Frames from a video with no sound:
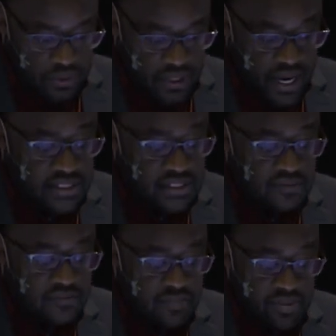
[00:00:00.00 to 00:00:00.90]
the
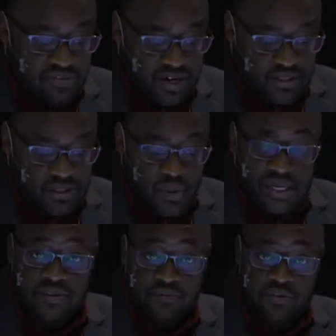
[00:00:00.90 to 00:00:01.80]
HCV prevalence
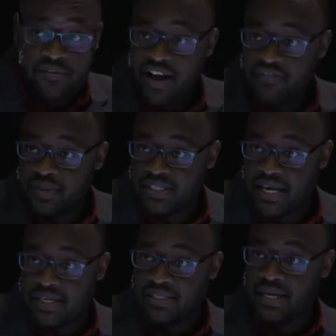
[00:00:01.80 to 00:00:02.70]
was
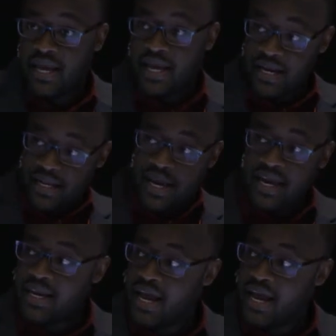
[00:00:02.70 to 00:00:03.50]
45%. And again,